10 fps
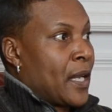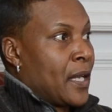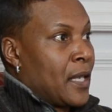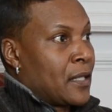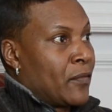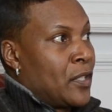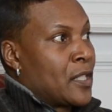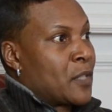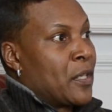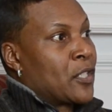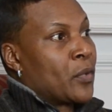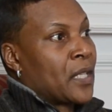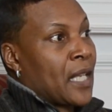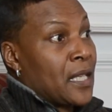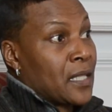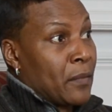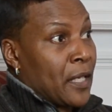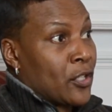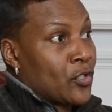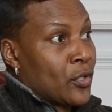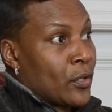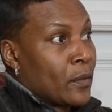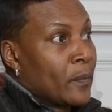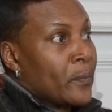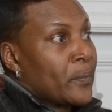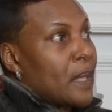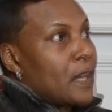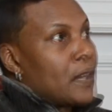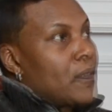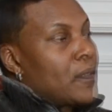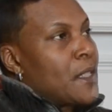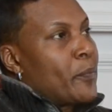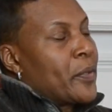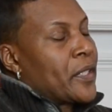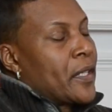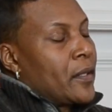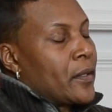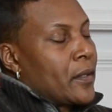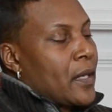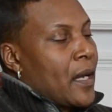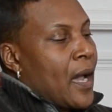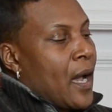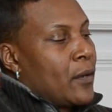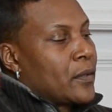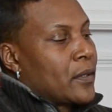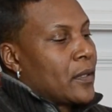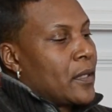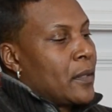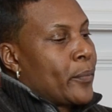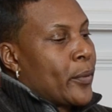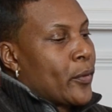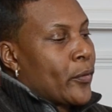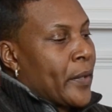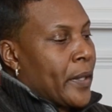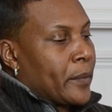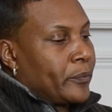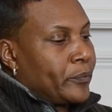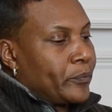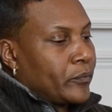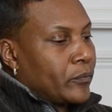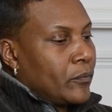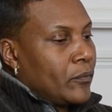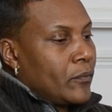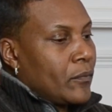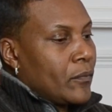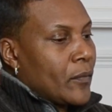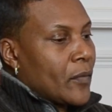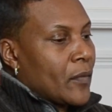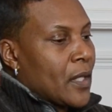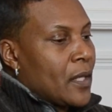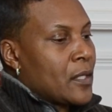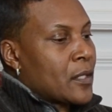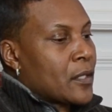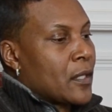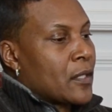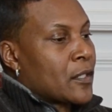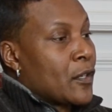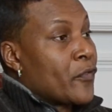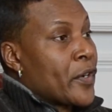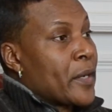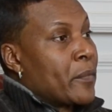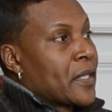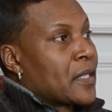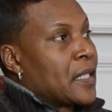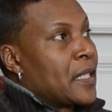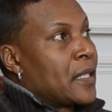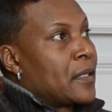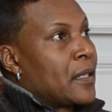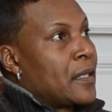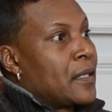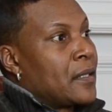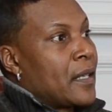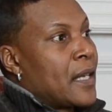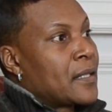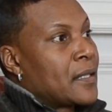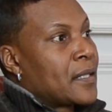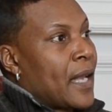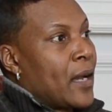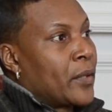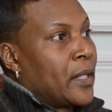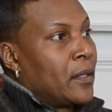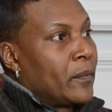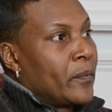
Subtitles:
aides, if you need to speak to a case manager. This particular house and program is so very much needed in Essex County.